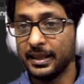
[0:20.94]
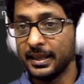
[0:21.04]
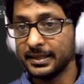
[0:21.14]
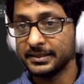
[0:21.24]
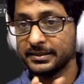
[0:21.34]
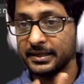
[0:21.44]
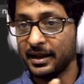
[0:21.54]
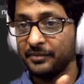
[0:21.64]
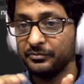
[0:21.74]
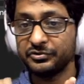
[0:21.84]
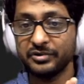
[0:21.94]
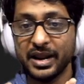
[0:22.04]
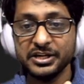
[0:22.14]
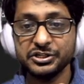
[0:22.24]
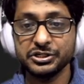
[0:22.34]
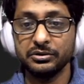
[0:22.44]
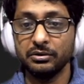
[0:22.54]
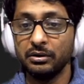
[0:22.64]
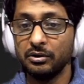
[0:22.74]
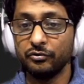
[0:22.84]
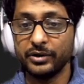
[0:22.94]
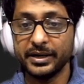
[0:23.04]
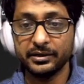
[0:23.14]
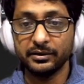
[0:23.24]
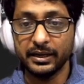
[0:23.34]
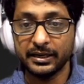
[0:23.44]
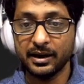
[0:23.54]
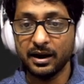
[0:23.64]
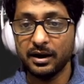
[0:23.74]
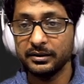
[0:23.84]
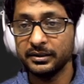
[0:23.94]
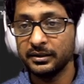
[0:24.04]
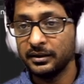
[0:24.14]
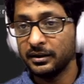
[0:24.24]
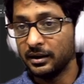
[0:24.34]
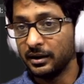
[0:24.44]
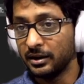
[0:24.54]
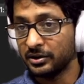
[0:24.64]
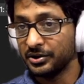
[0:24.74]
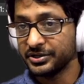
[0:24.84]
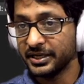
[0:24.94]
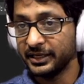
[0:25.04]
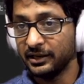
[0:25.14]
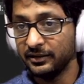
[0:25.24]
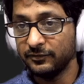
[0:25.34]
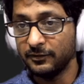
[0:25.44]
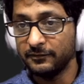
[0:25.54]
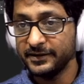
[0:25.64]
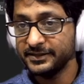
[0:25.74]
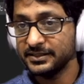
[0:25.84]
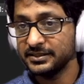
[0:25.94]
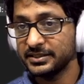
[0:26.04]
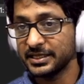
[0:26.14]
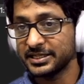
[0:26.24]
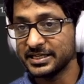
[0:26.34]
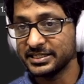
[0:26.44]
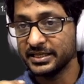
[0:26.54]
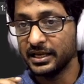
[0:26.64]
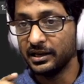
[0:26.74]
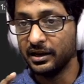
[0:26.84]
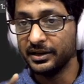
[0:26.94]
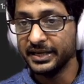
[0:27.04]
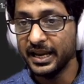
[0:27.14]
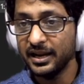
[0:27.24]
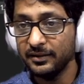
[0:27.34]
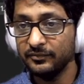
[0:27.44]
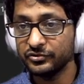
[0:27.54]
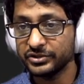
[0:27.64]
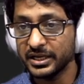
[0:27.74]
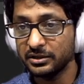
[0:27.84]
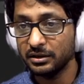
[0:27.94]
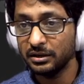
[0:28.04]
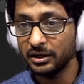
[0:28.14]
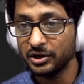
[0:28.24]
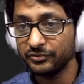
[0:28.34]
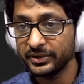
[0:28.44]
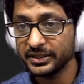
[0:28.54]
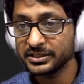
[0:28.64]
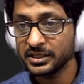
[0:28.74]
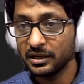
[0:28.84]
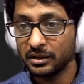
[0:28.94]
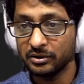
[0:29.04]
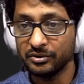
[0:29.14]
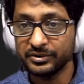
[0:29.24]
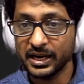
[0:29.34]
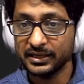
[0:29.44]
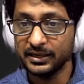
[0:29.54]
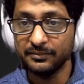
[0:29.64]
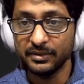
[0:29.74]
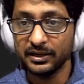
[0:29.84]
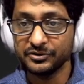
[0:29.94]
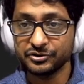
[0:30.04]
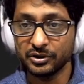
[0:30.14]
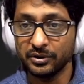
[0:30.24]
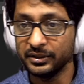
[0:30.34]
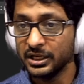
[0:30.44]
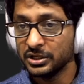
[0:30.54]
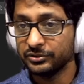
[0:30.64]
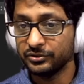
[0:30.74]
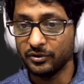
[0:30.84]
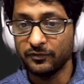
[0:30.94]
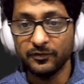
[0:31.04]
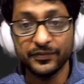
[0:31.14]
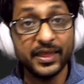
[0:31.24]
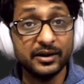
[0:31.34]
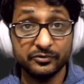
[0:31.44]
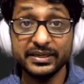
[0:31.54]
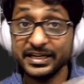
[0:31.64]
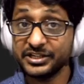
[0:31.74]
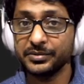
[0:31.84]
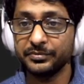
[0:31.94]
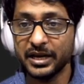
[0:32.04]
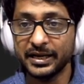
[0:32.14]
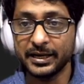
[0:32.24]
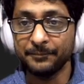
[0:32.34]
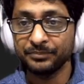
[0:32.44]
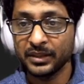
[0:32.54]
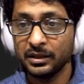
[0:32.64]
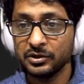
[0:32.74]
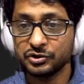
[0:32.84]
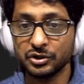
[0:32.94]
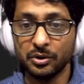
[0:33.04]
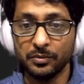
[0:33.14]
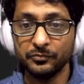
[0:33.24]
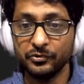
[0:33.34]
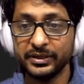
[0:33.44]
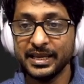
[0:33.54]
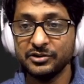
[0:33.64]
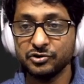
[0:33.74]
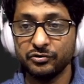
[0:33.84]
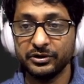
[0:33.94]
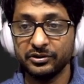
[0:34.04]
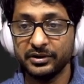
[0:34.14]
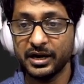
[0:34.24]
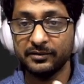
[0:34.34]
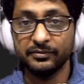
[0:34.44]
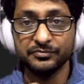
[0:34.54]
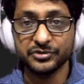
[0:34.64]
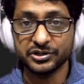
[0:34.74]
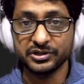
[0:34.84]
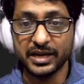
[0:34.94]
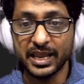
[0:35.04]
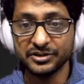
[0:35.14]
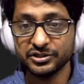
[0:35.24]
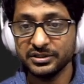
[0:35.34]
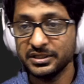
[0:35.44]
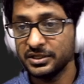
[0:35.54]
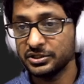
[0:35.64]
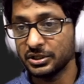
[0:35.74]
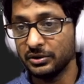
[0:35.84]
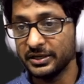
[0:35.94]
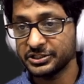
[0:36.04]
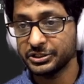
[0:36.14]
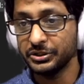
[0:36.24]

and I'm trying to render a card containing information such as name, vendor, address, contact, email, and so on. So for that, we need some data. So we can generate the data from JSON engine. So let's